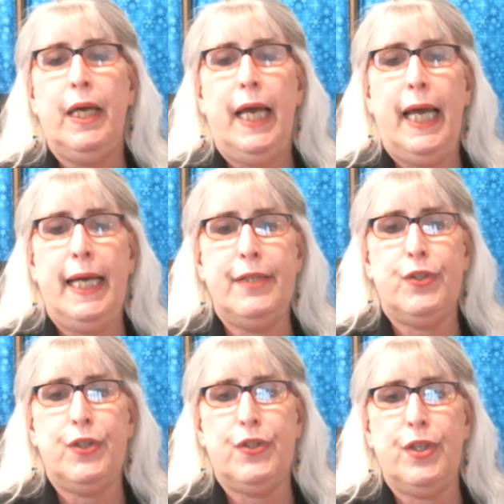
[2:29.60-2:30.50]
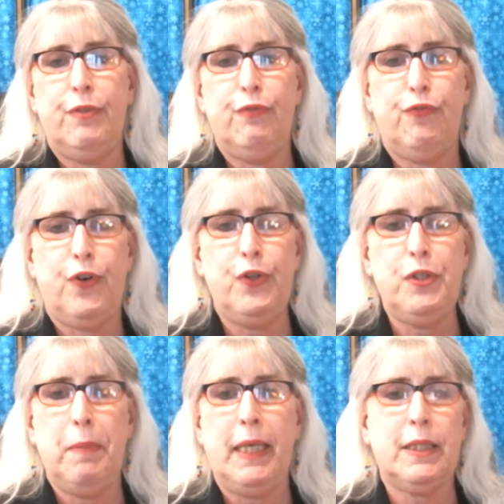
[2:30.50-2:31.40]
as the Sun
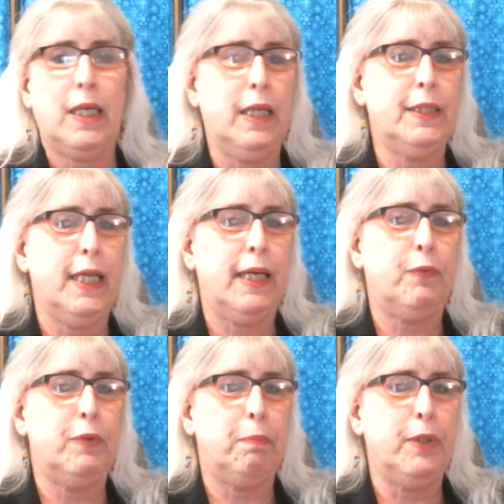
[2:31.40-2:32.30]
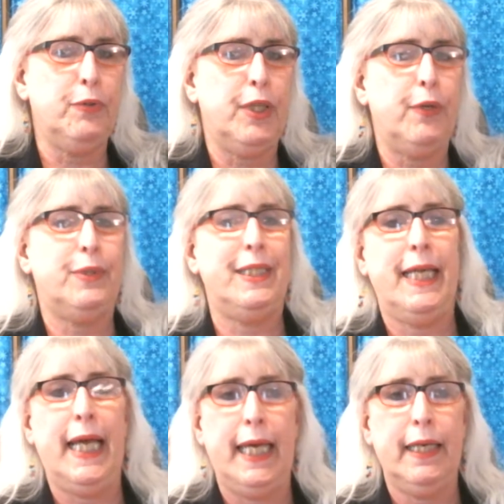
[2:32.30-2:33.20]
first makes contact with Pluto
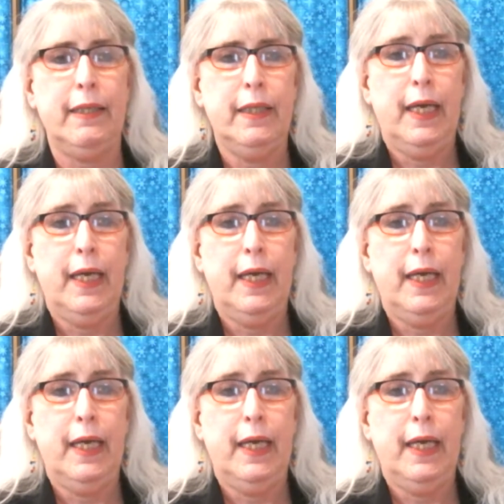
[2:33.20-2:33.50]
today